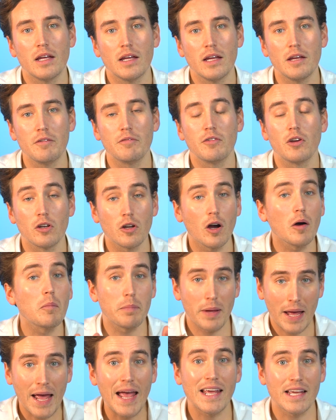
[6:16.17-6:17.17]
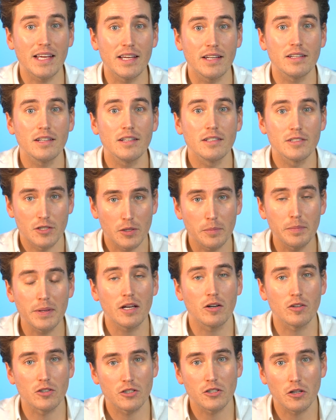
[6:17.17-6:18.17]
if you're not paying to be
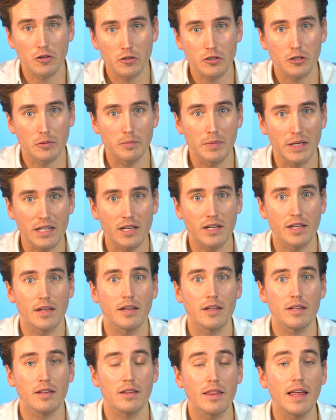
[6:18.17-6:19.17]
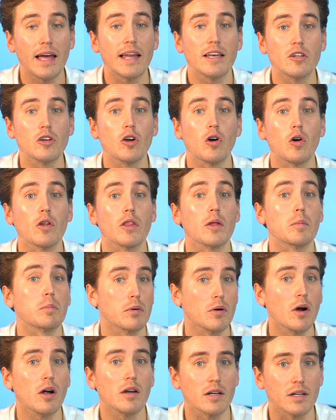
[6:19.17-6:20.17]
on social media, then you're the
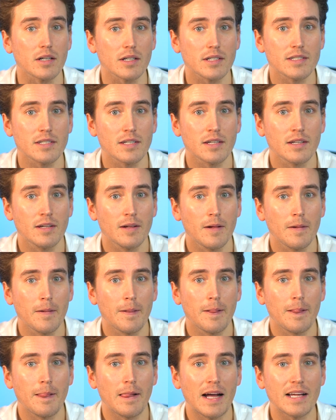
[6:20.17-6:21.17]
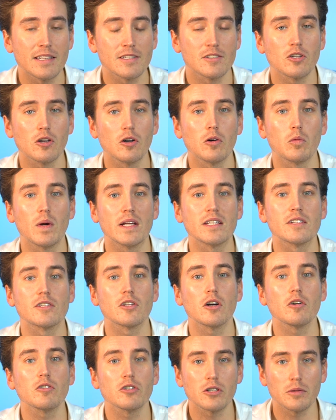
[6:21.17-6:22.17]
product. And so when
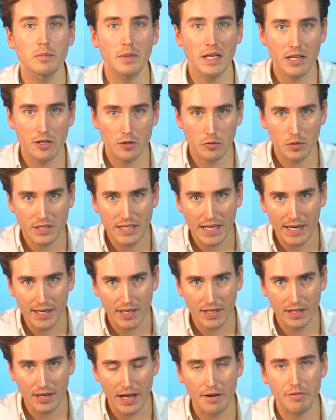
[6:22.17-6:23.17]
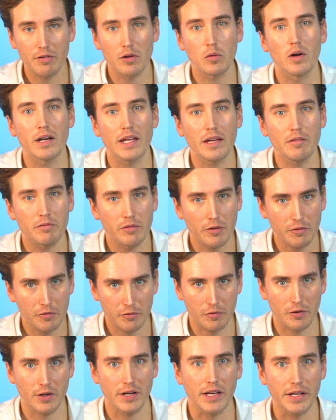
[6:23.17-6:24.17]
social media was getting everyone in for
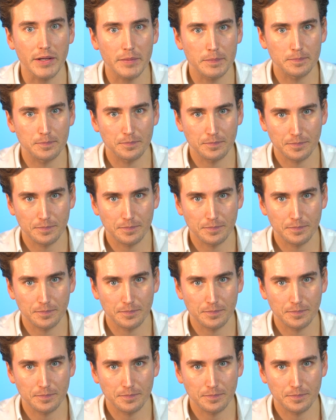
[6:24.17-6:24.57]
free,